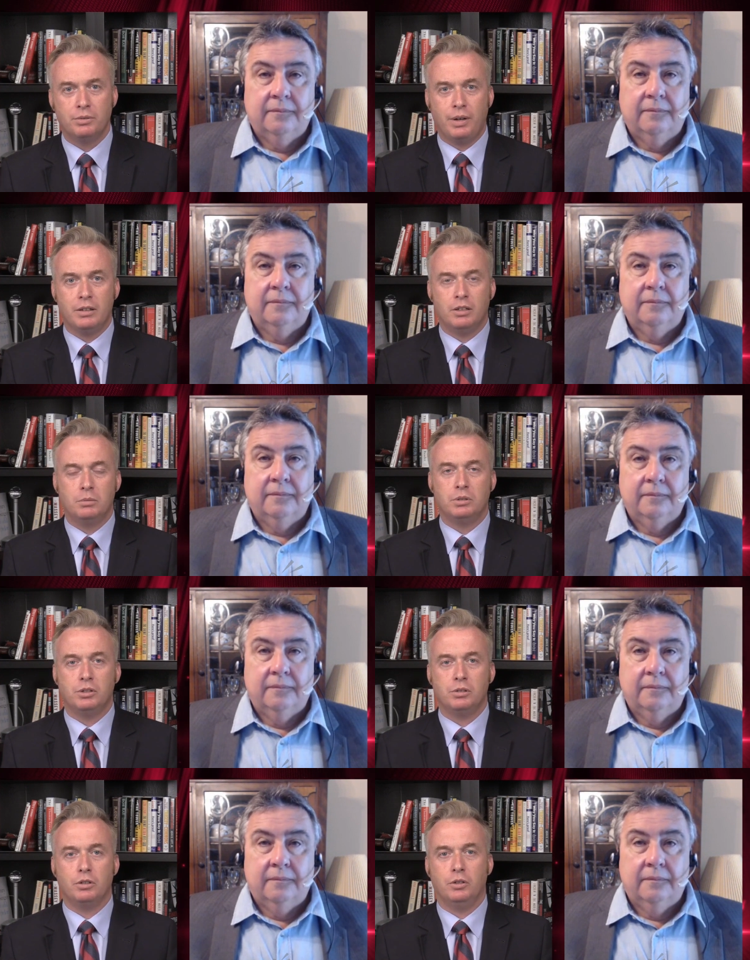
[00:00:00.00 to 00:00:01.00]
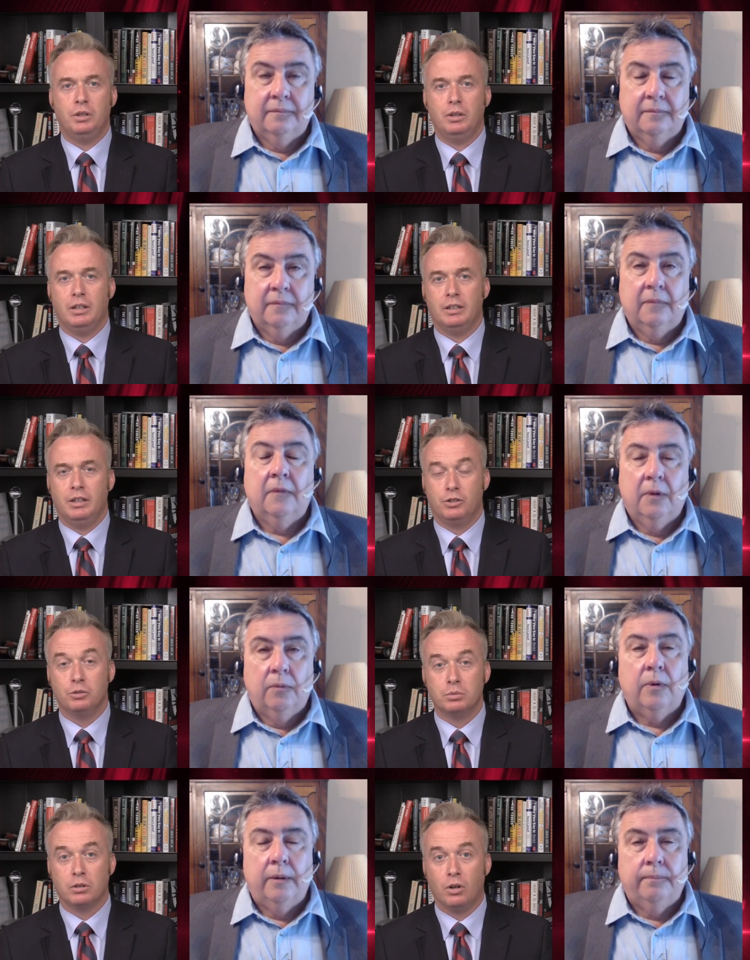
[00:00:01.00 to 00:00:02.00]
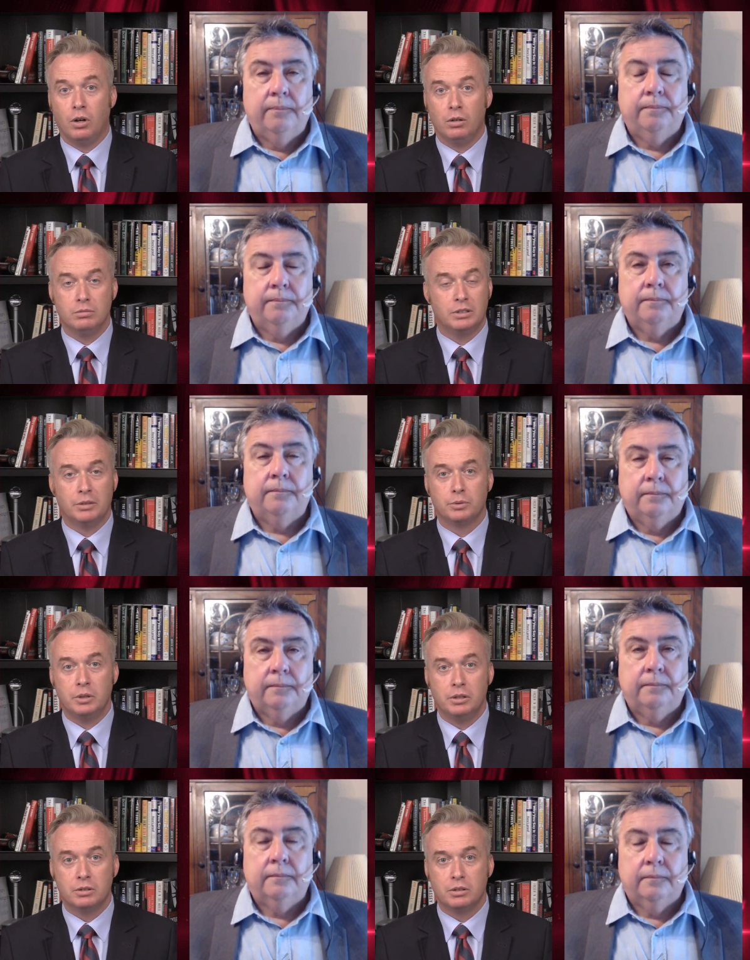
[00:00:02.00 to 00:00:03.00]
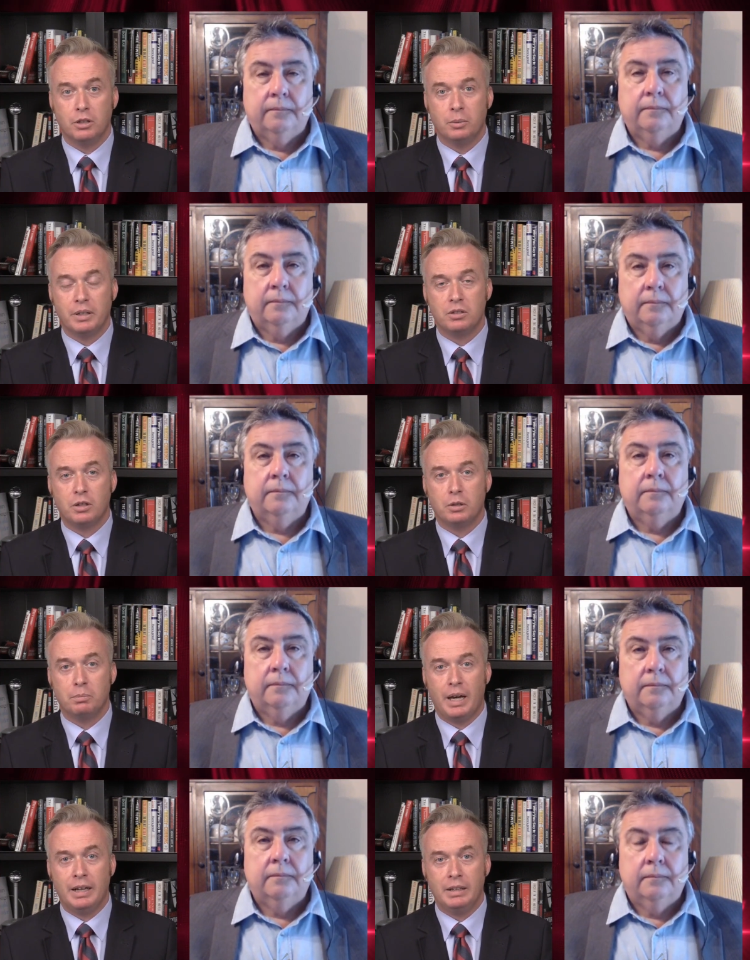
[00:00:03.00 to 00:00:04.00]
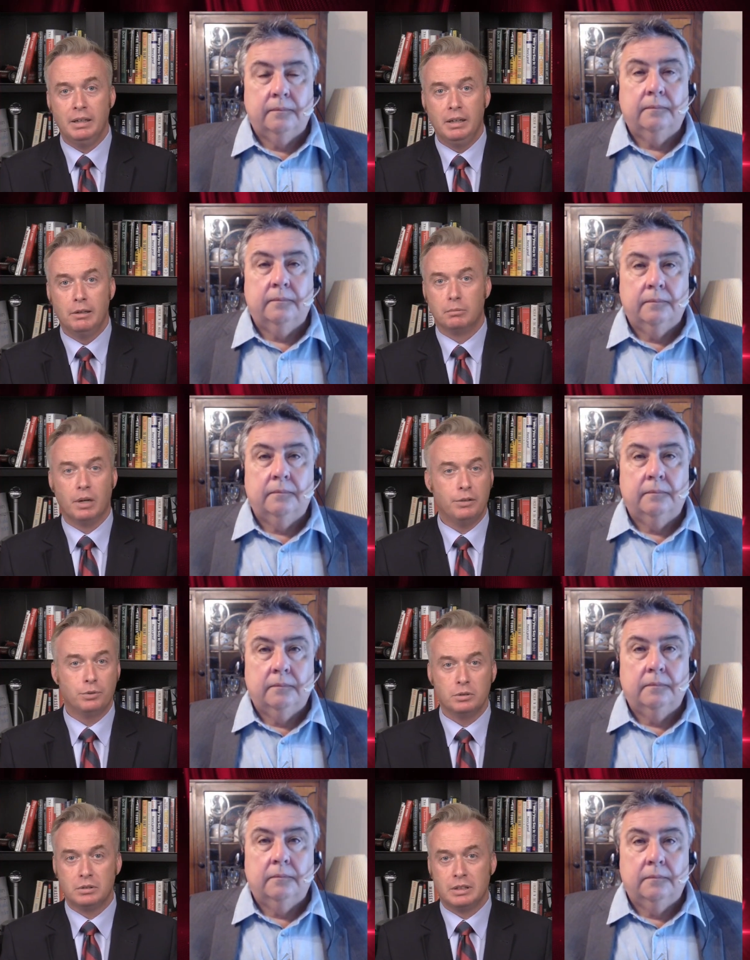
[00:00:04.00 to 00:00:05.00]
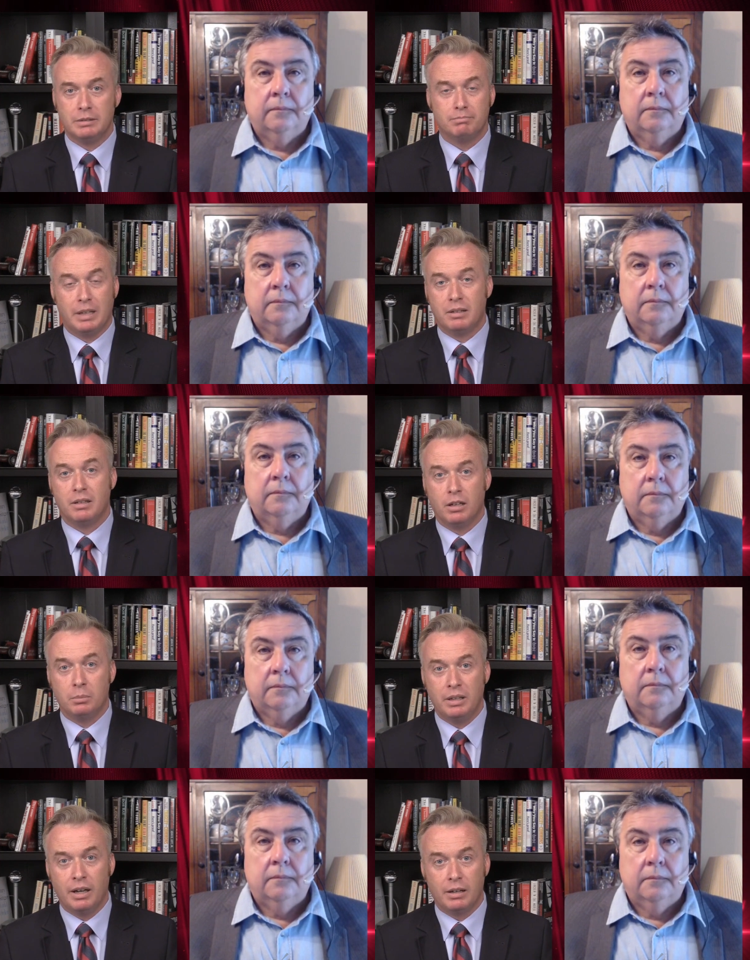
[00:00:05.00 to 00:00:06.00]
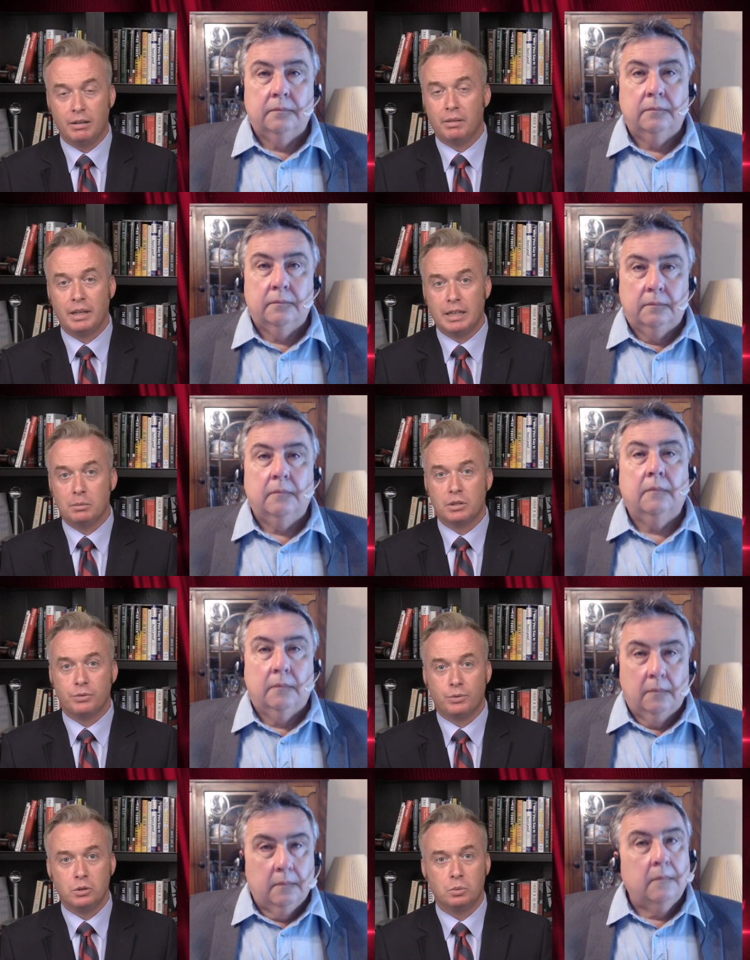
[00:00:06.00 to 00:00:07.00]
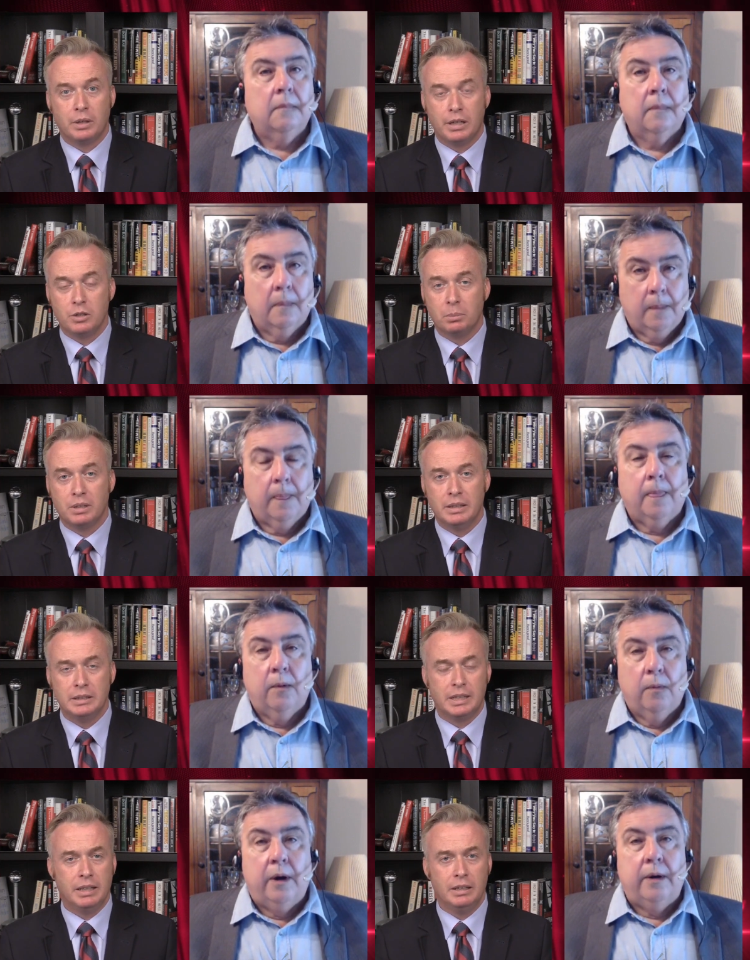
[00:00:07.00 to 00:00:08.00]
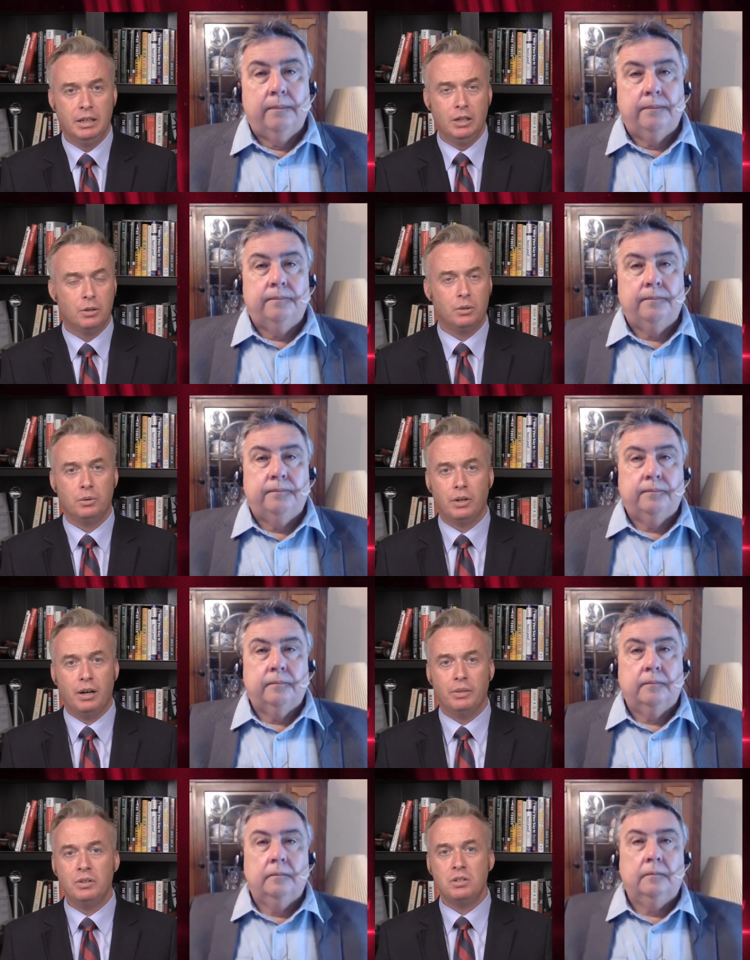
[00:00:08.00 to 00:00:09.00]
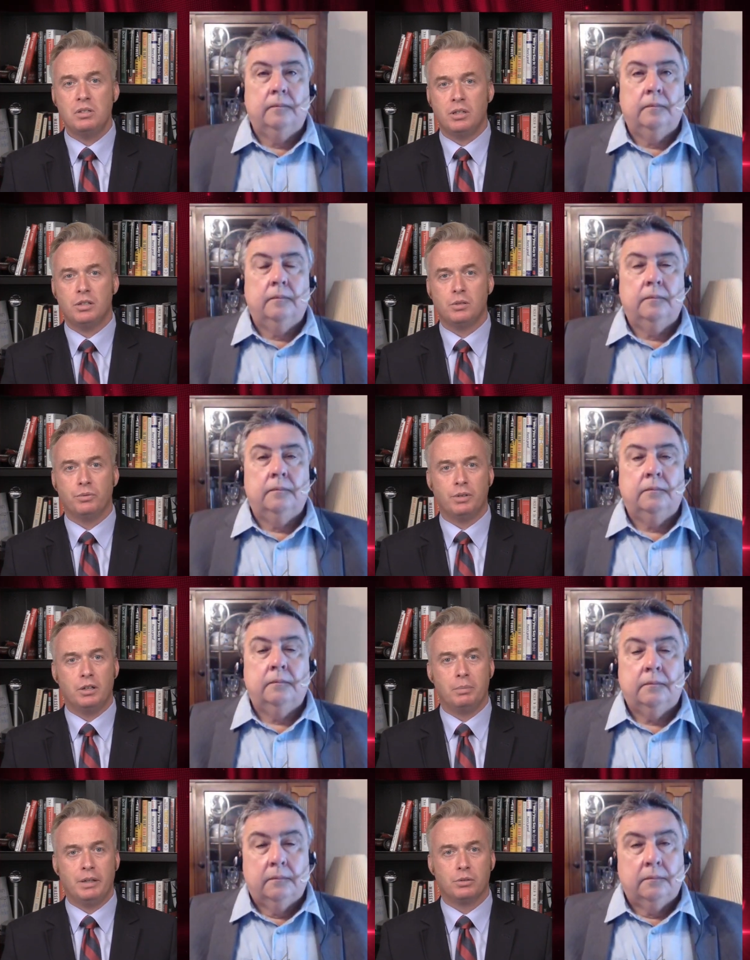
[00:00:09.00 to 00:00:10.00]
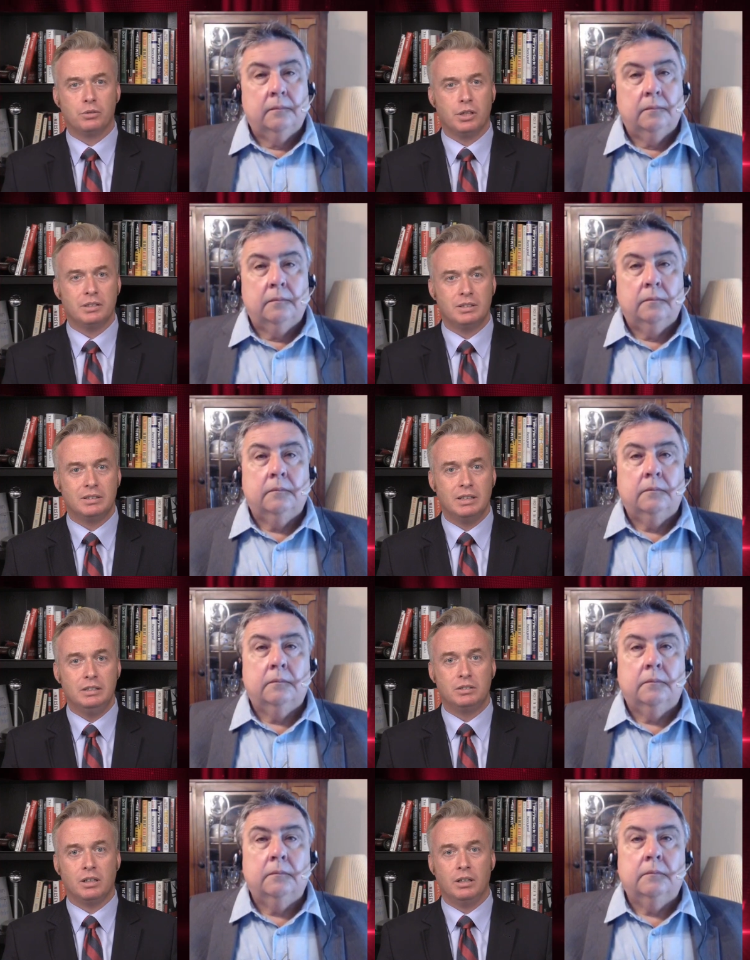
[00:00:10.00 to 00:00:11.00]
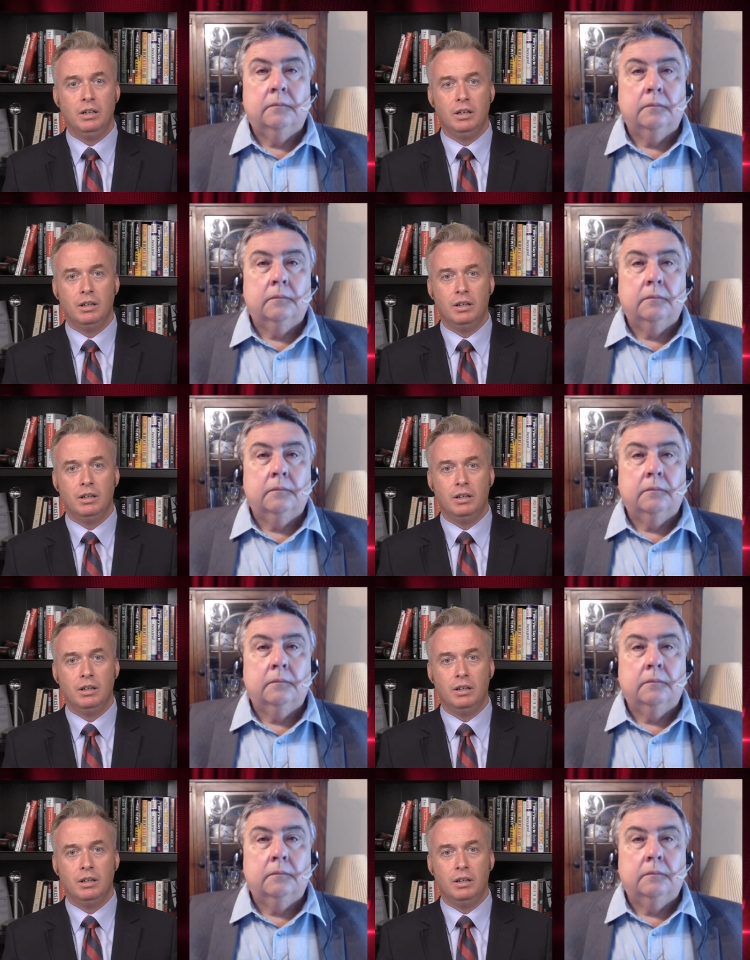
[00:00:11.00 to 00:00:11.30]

Speaker 1: in the firearms issue, Tony. Uh, as you recall, several years ago when they started banning rifles like, like the Armi Jager, I think that was the first one I jumped on, saying, right hold on, this is an issue of fundamental justice. These are